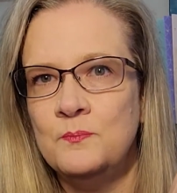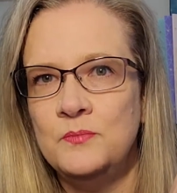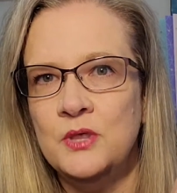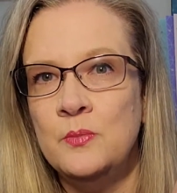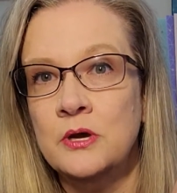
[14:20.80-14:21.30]

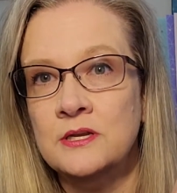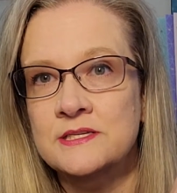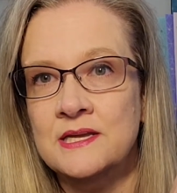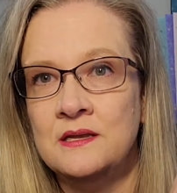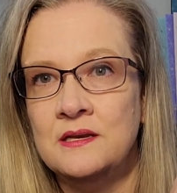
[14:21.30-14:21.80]
the book
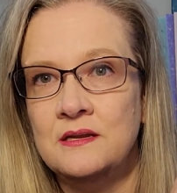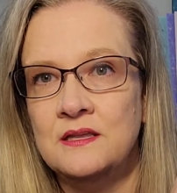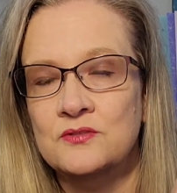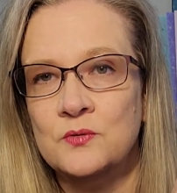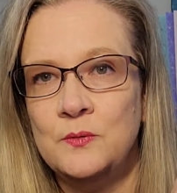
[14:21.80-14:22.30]
done in
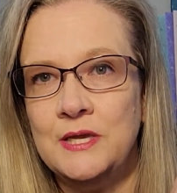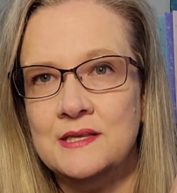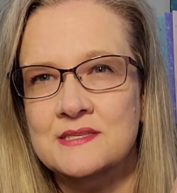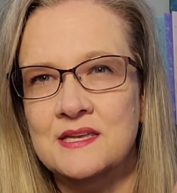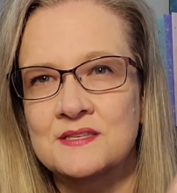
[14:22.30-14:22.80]
3
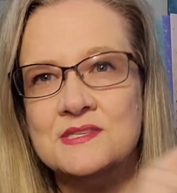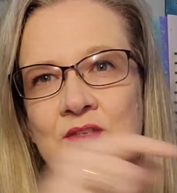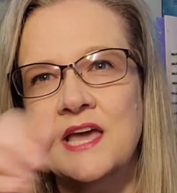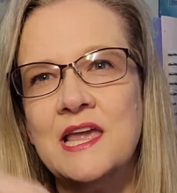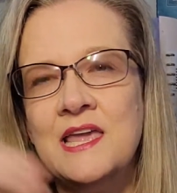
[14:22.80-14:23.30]
weeks. And so
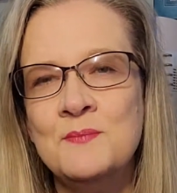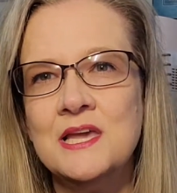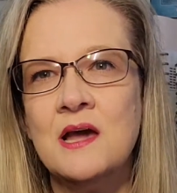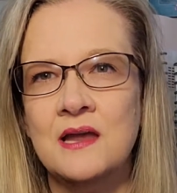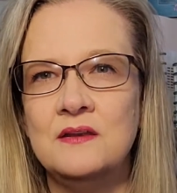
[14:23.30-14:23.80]
that gave me
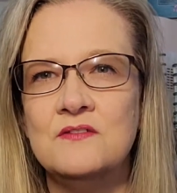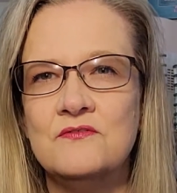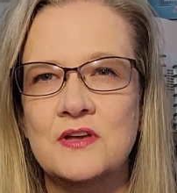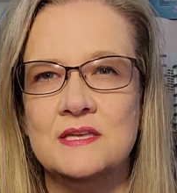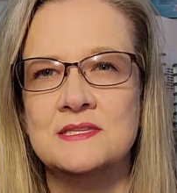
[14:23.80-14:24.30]
kind of
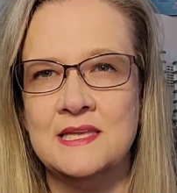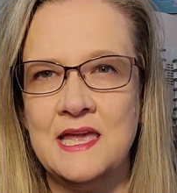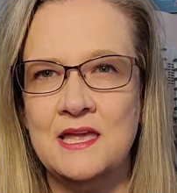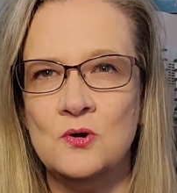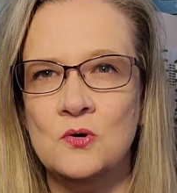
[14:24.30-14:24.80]
a
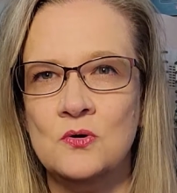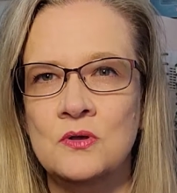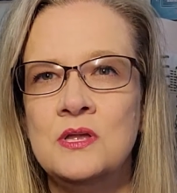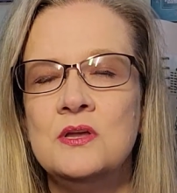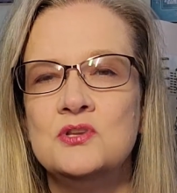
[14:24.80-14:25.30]
scale
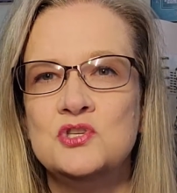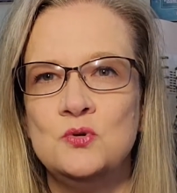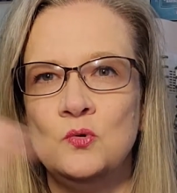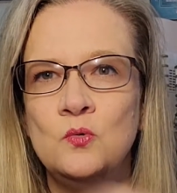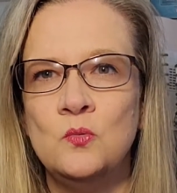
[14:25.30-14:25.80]

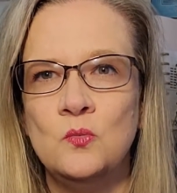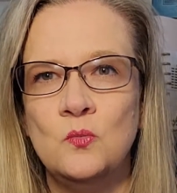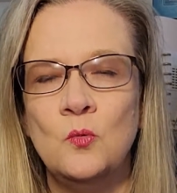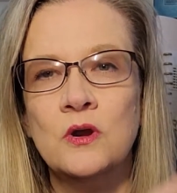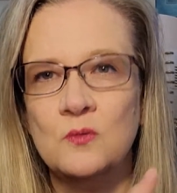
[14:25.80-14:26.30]
to
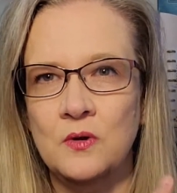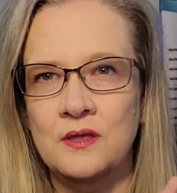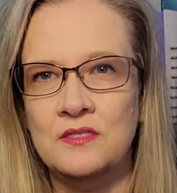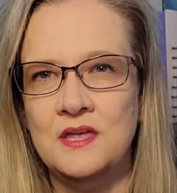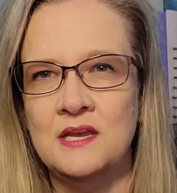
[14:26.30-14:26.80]
work with
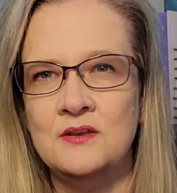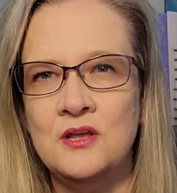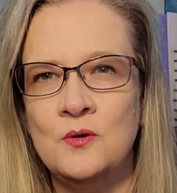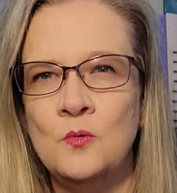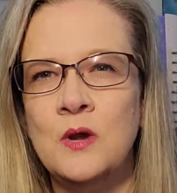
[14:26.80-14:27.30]
and
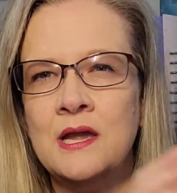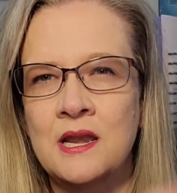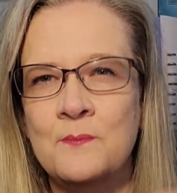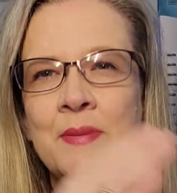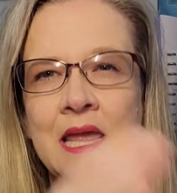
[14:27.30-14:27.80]
know what kind
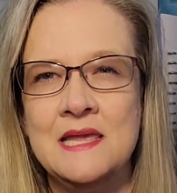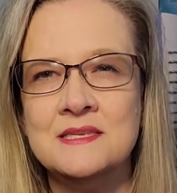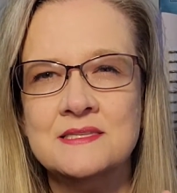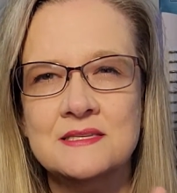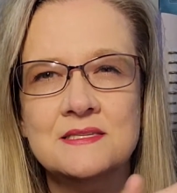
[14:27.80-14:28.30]
of
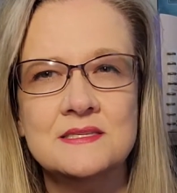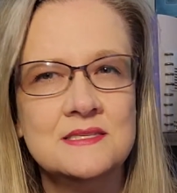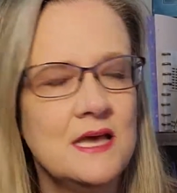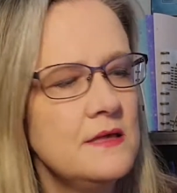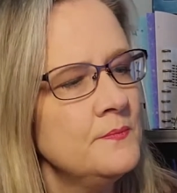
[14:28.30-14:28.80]
pace to
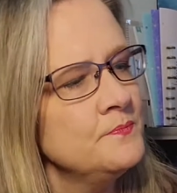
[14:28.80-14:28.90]
set.